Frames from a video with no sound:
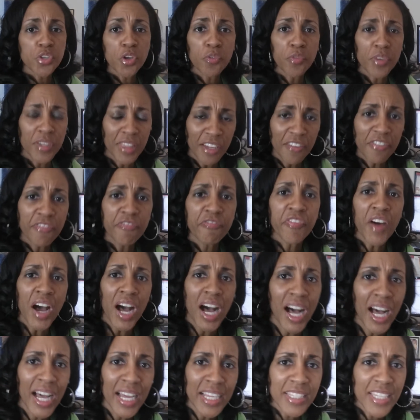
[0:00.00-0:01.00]
over the
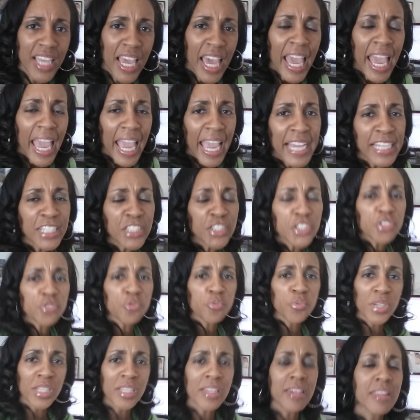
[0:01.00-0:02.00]
fonts and just
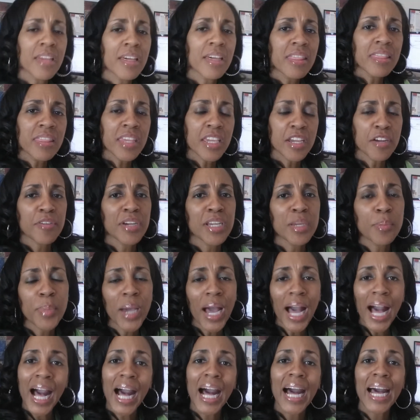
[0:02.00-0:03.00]
really the theory
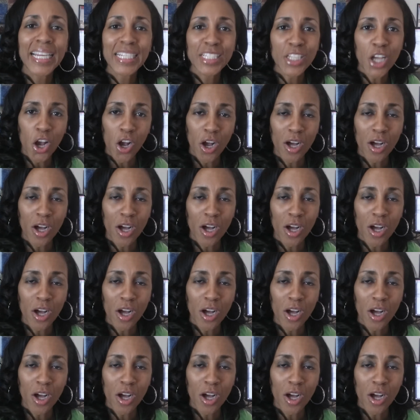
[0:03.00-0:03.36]
behind